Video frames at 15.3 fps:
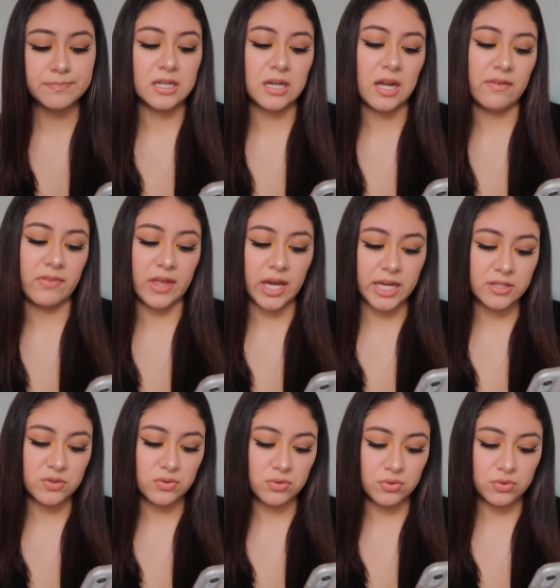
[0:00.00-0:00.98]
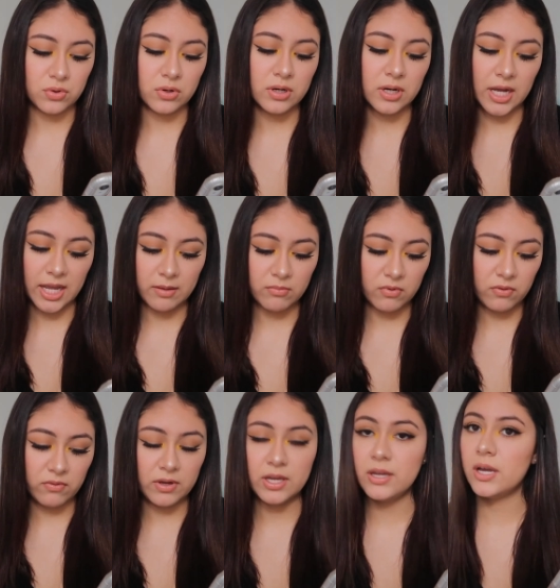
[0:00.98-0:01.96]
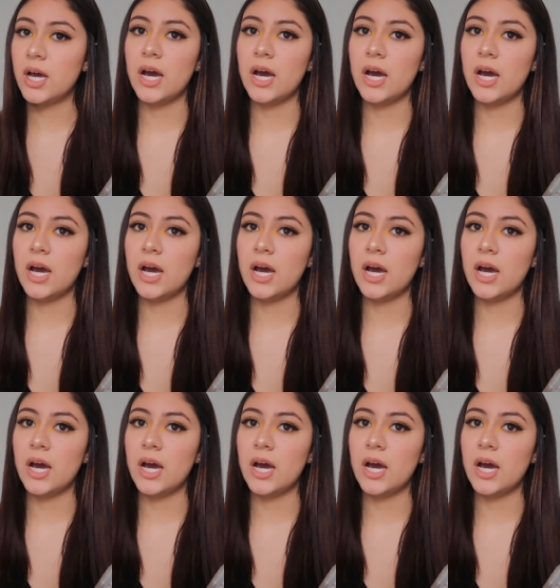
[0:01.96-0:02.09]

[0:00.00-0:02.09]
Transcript: Then I have the iTunes Store, iMovie.